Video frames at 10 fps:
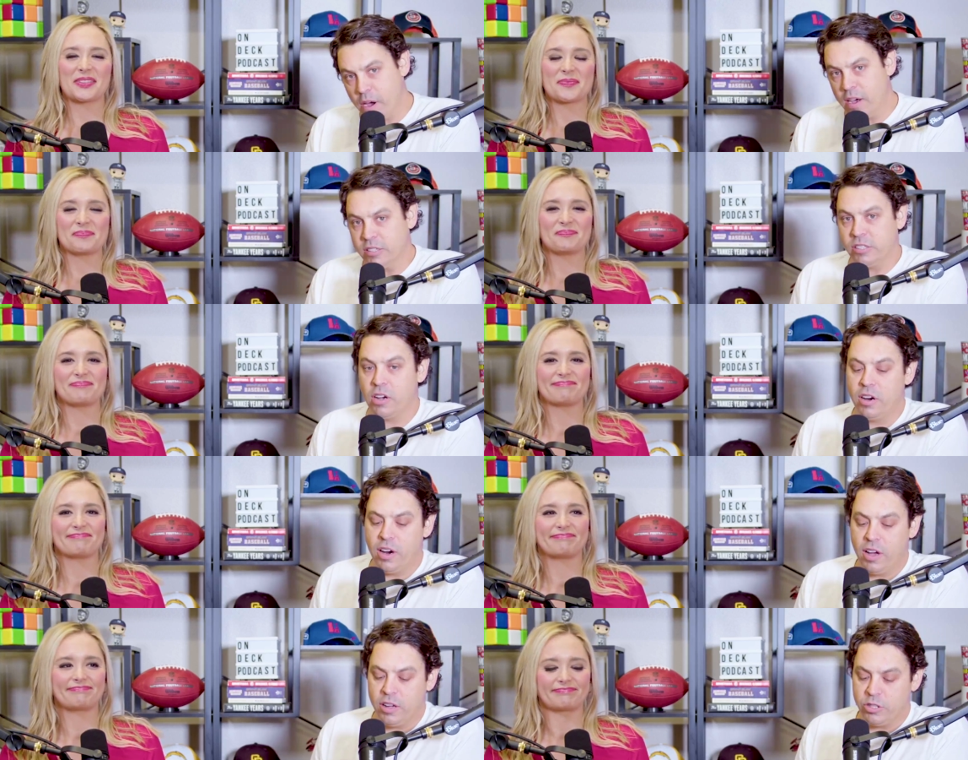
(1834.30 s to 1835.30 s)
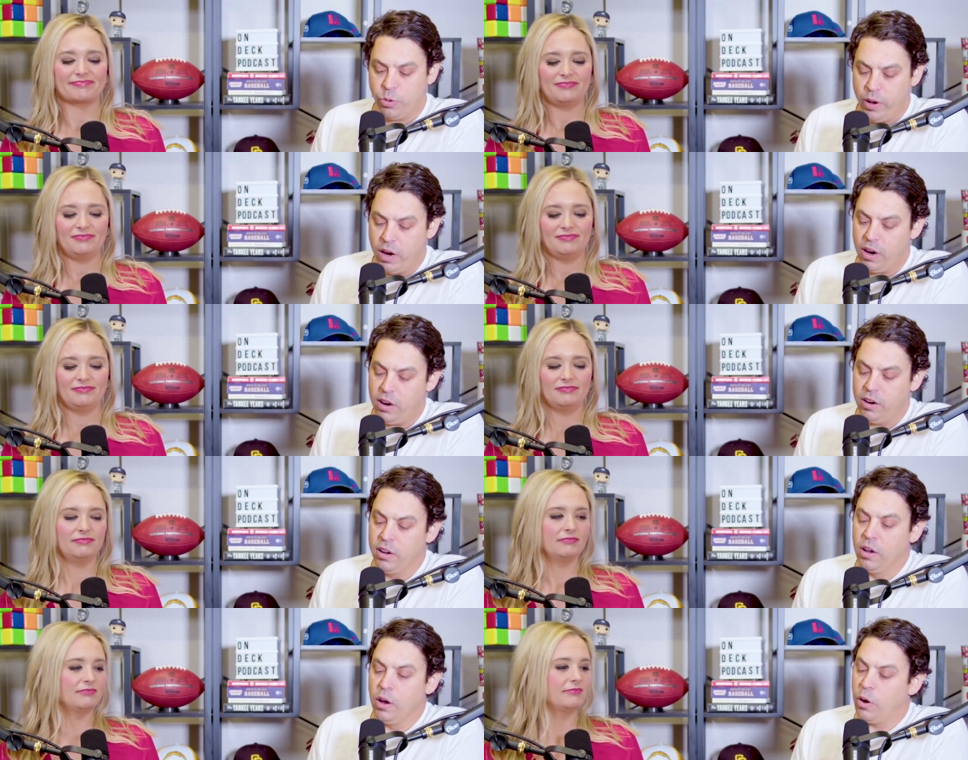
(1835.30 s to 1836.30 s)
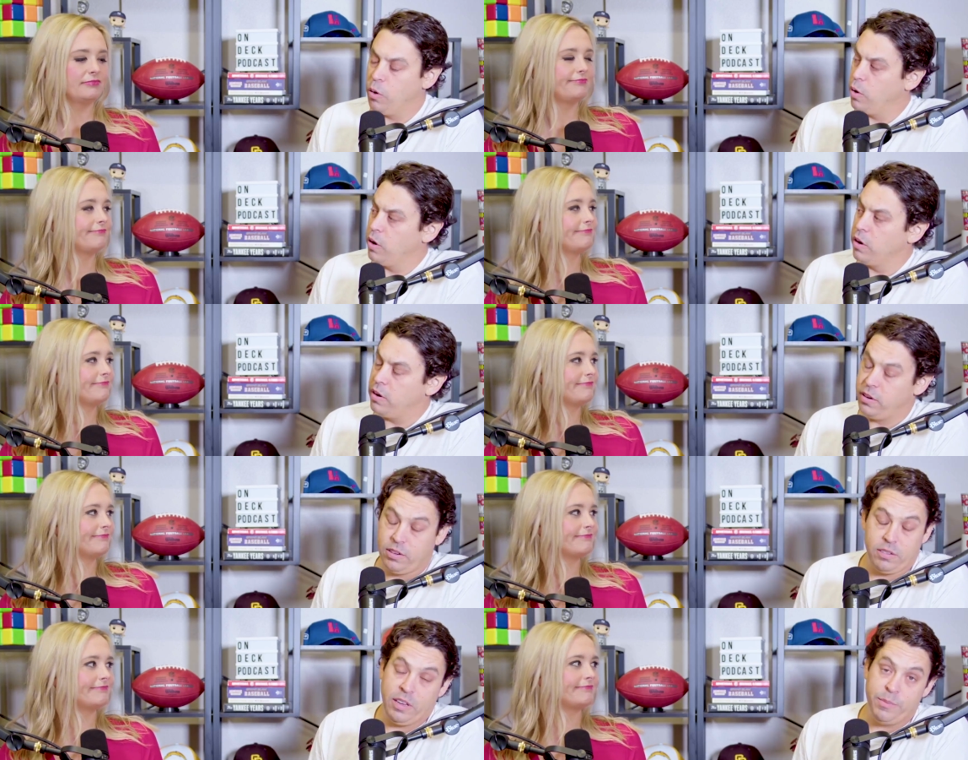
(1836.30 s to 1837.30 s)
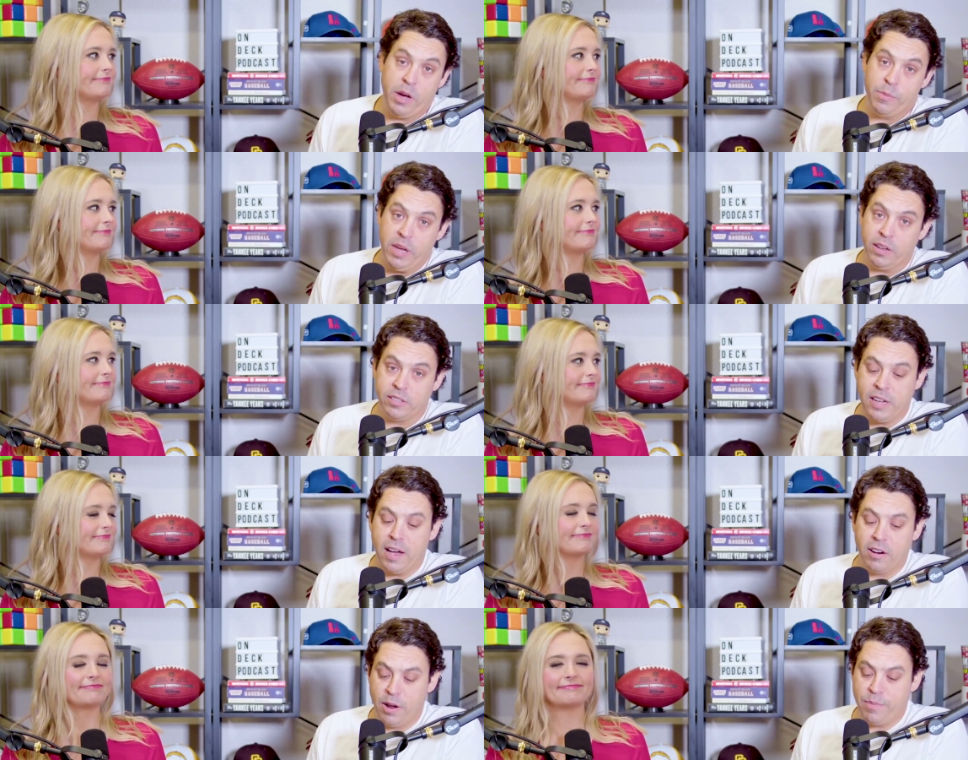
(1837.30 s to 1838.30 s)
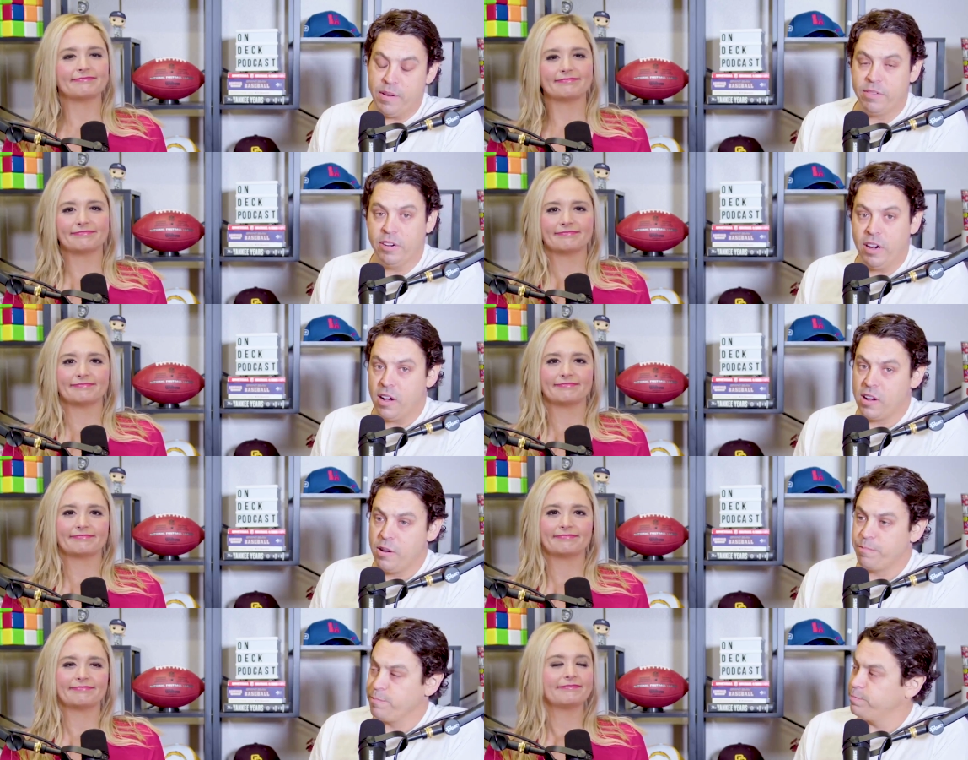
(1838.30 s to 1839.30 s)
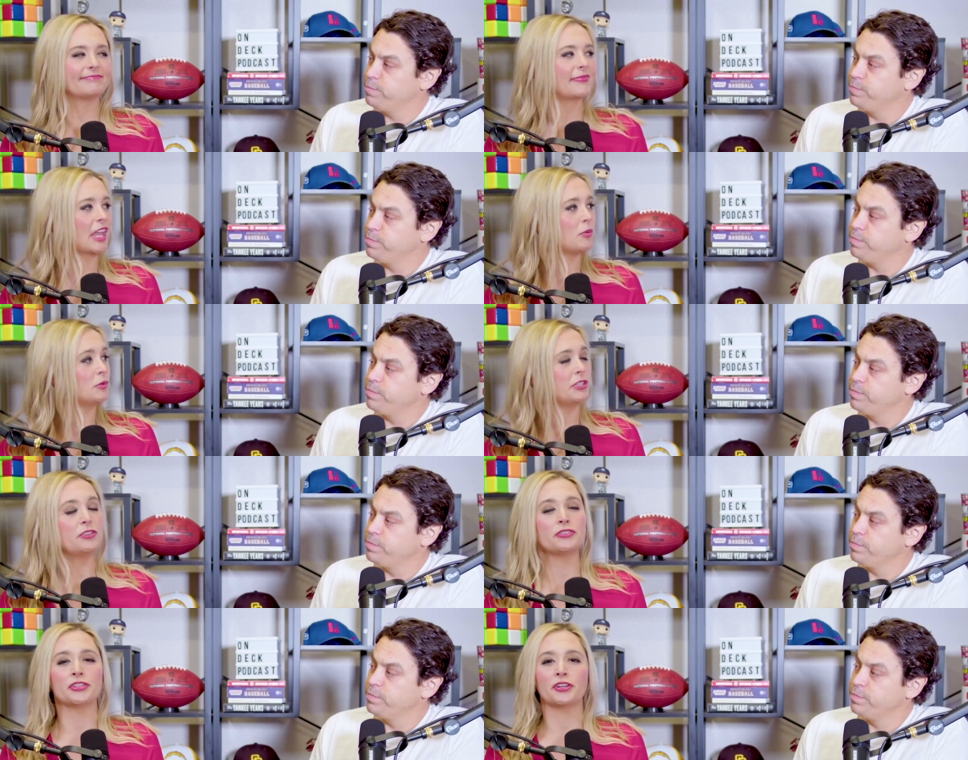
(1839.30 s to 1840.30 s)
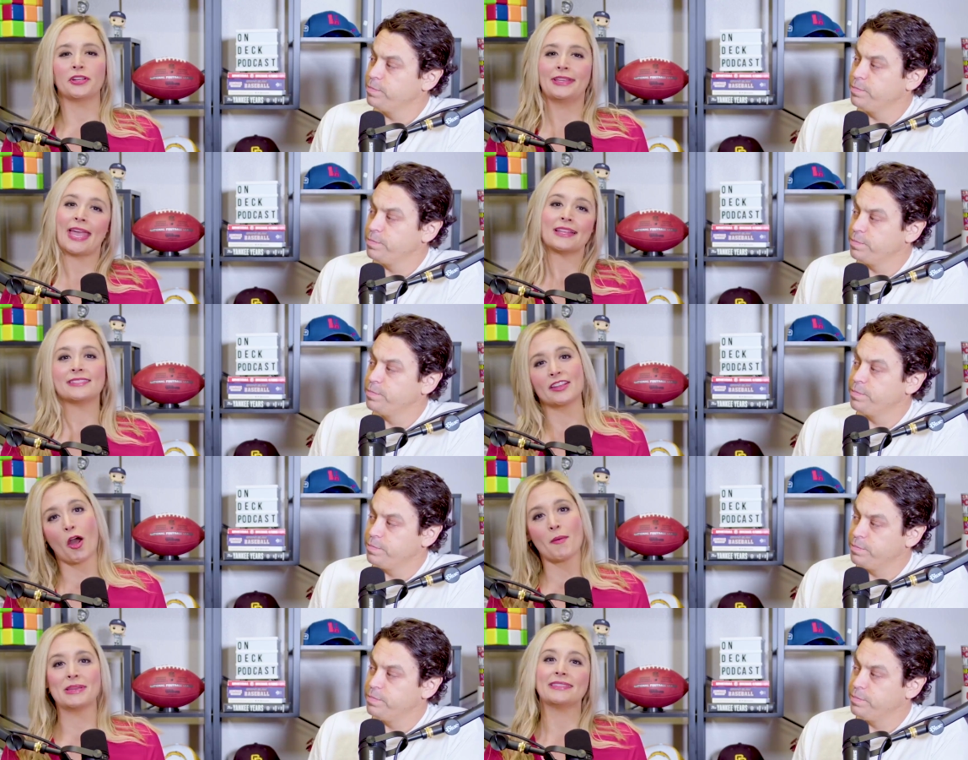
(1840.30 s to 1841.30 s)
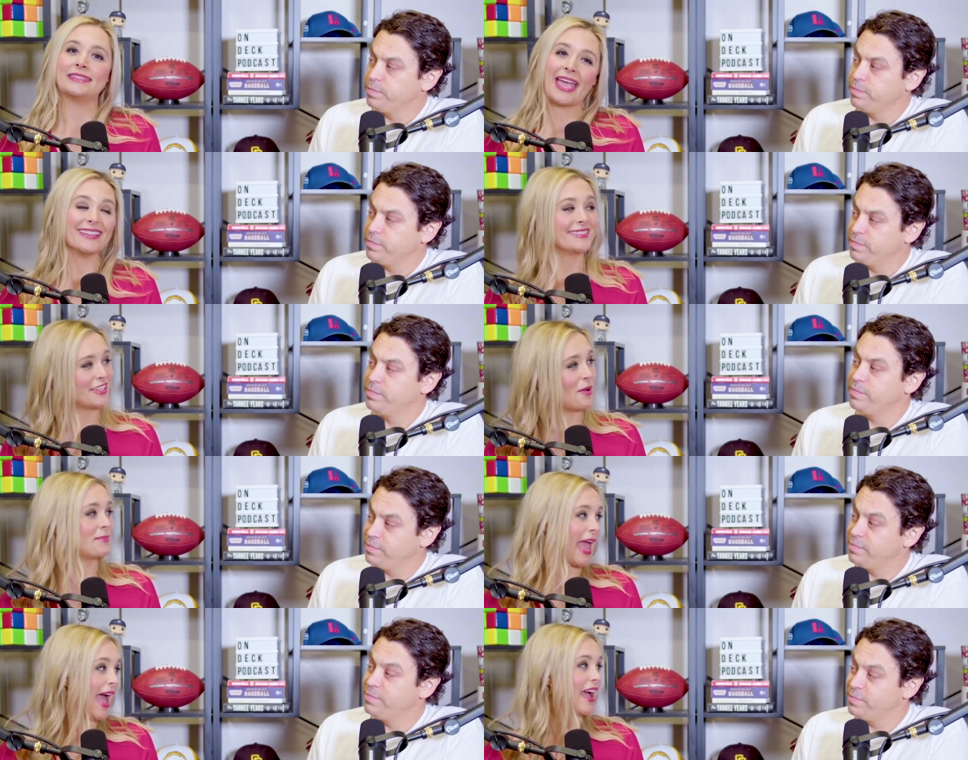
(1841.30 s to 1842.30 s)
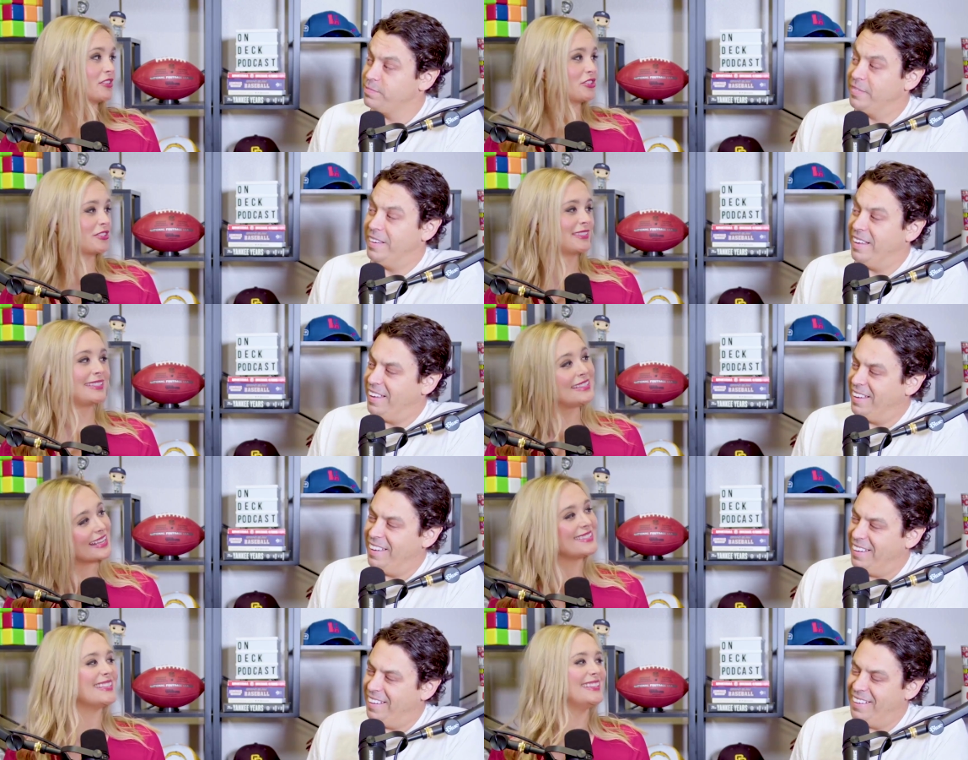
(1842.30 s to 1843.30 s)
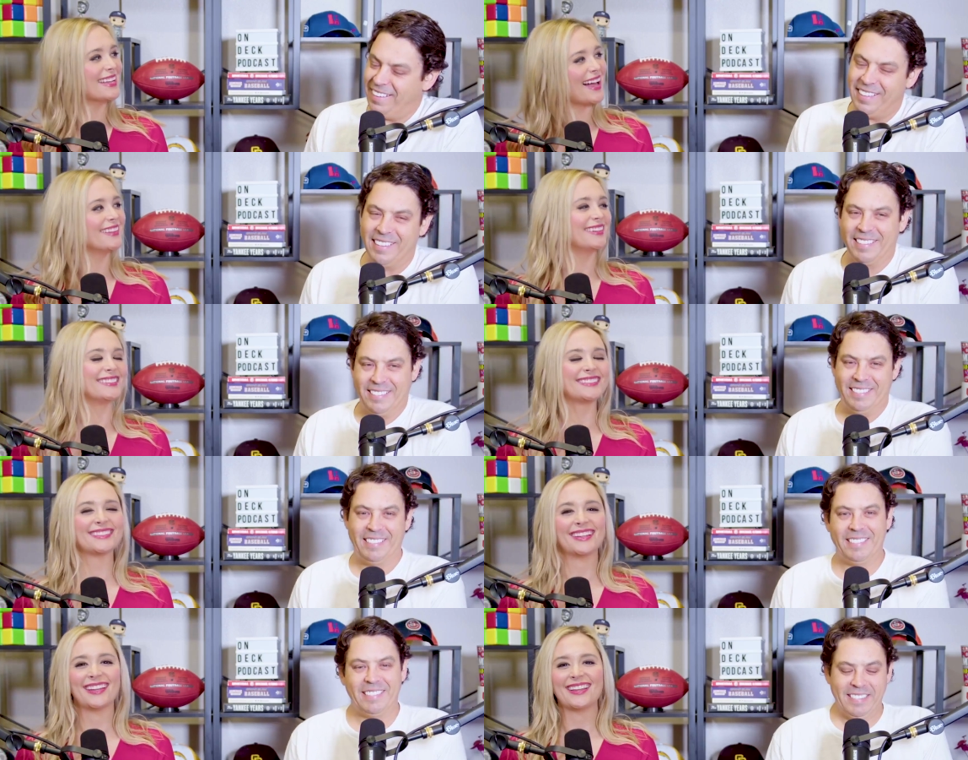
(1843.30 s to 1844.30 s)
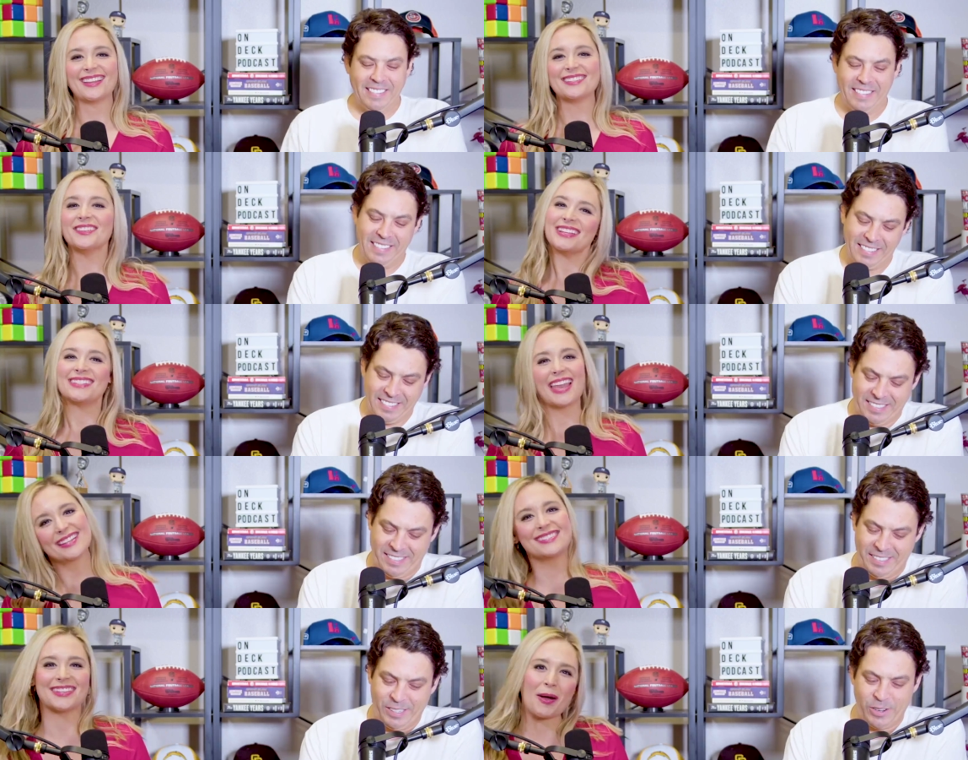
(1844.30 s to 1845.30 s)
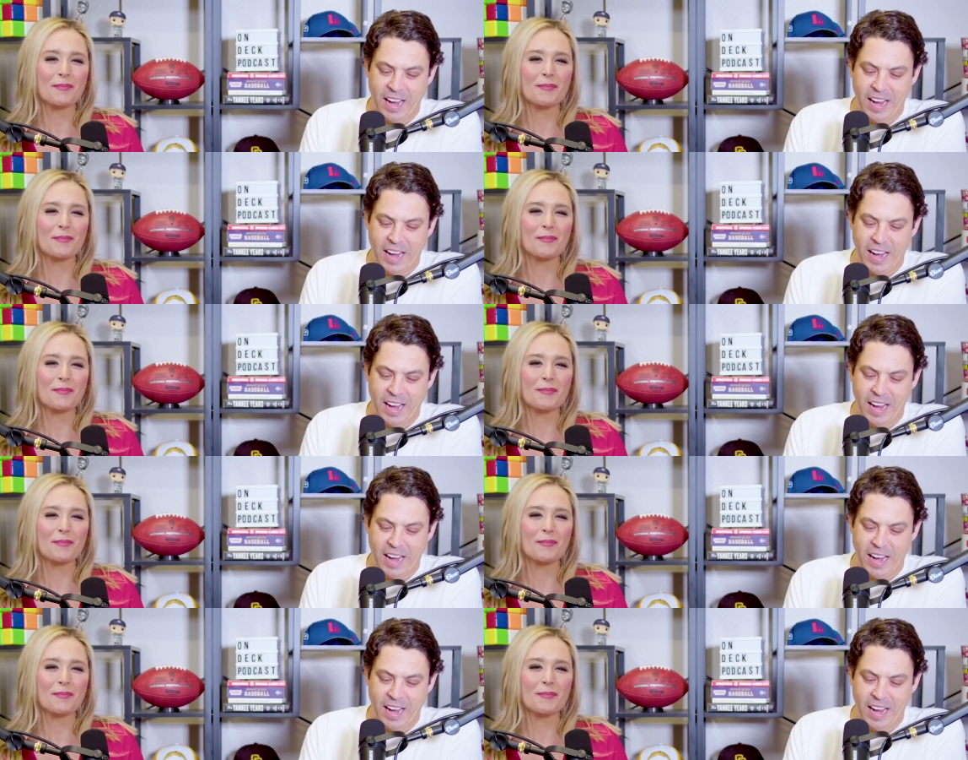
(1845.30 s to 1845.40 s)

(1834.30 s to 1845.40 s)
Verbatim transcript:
Speaker 1: us on uh, Twitter or email me, Tyler at betfully.com.
Speaker 2: Well, user get some is getting some cash. Yeah. $60. So let's get Straight some